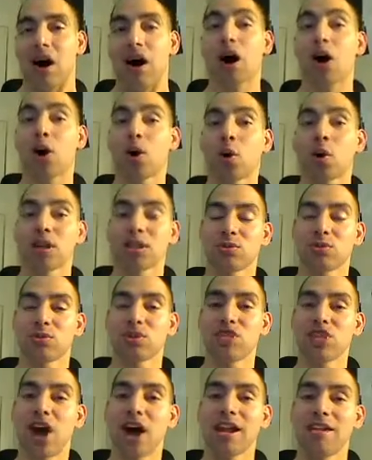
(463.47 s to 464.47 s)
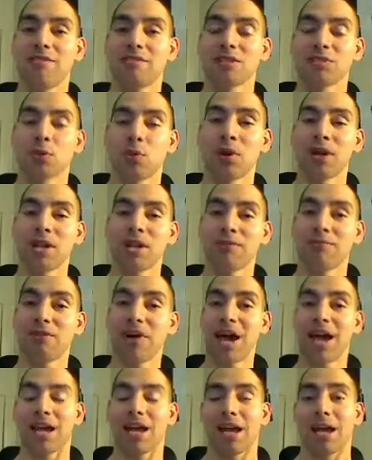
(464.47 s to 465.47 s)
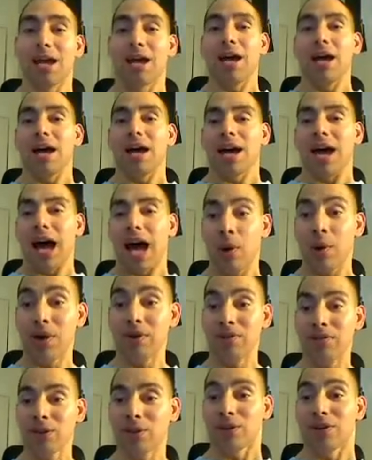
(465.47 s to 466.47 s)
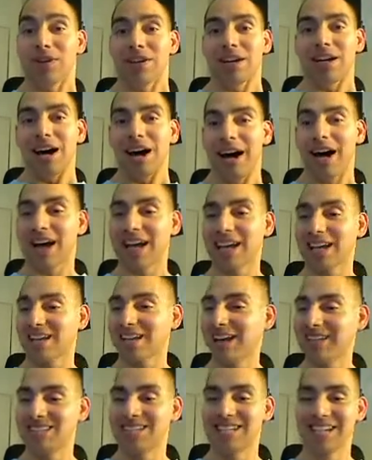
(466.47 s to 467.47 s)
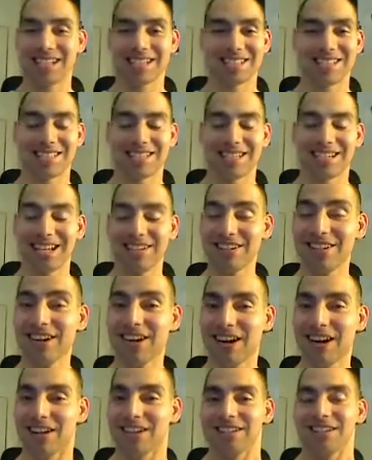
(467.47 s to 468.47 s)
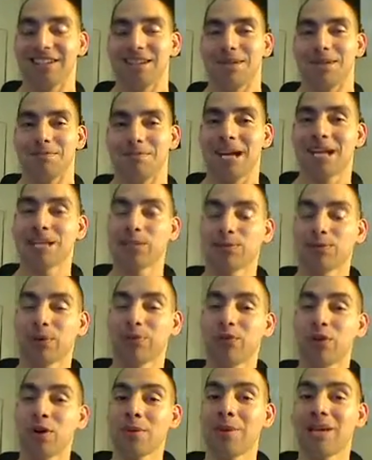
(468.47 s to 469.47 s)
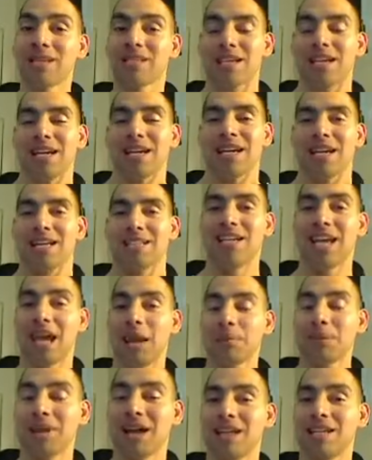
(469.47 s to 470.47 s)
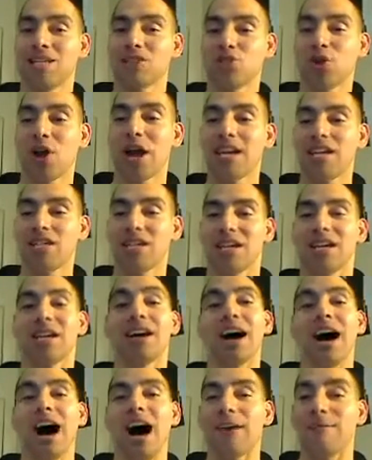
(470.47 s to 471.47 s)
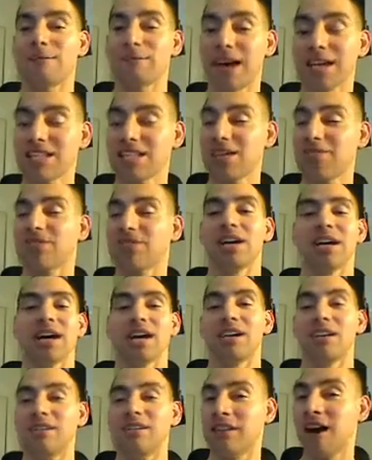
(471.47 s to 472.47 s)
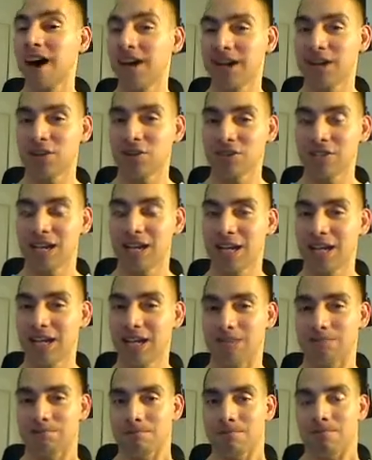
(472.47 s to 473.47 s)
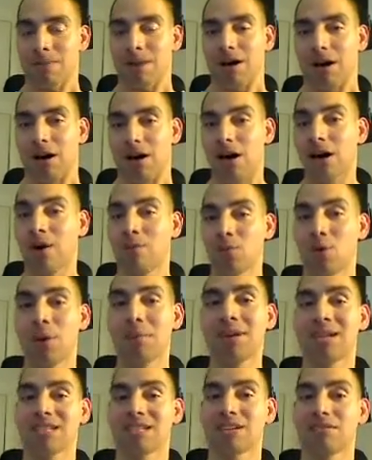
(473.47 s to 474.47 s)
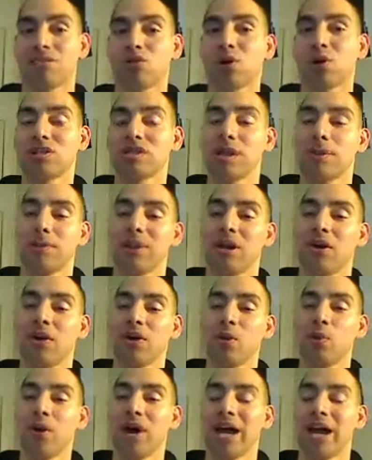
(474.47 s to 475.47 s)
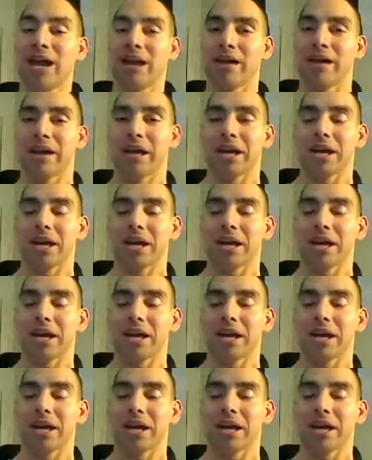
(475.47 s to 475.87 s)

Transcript: All credit to Rashad Evans for winning the fight. However, I just, his performance, his game plan, his strategy, effective, not entertaining. Reminiscent of George St. Pierre in a way.